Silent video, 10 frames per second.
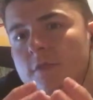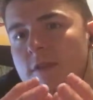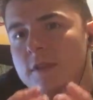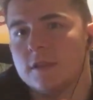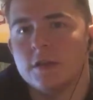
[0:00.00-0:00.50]

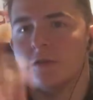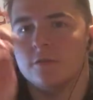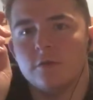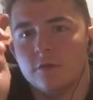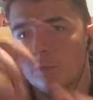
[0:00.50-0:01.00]
That, you know,
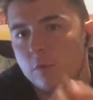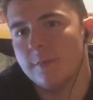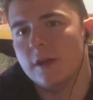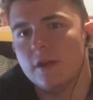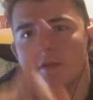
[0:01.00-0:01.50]
the
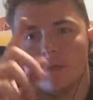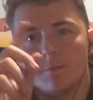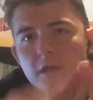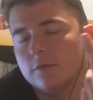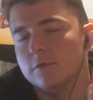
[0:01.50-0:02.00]
women, the
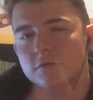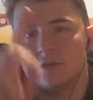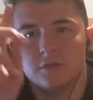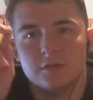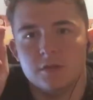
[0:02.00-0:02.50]

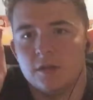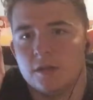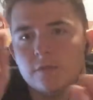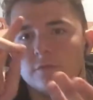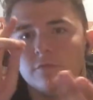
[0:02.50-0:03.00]
boats, you
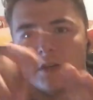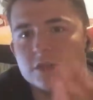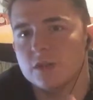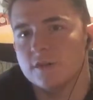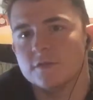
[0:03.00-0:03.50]
know, the rich
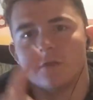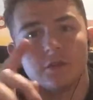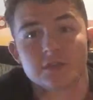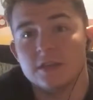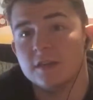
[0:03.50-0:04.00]
lifestyle, the
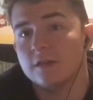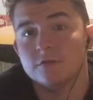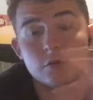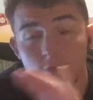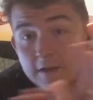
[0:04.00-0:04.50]
casinos,
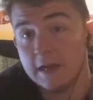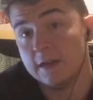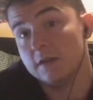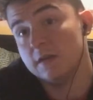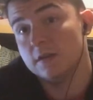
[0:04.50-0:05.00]
all that
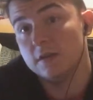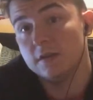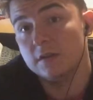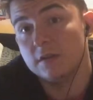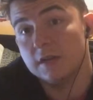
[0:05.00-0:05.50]

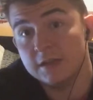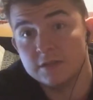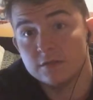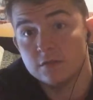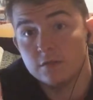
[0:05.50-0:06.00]

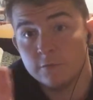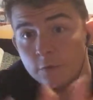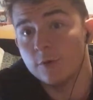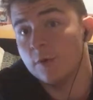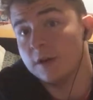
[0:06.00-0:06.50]
is
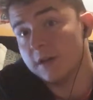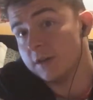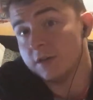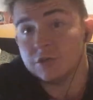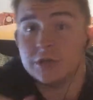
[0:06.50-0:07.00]
Formula 1 in a
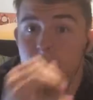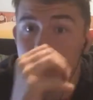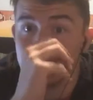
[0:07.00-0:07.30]
nutshell.